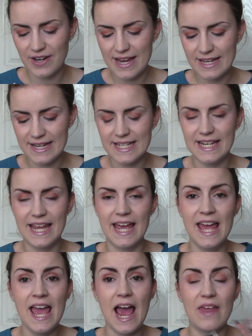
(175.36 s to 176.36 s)
flakies in
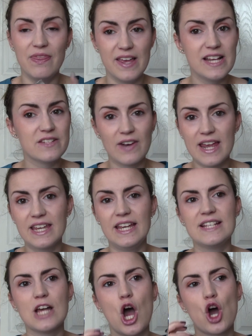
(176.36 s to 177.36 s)
here and these
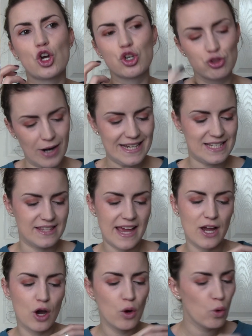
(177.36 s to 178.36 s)
flakies are crazy
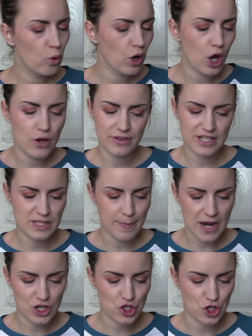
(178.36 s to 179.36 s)
they are all over the
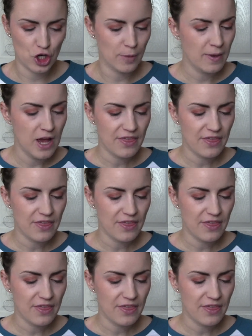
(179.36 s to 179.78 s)
spectrum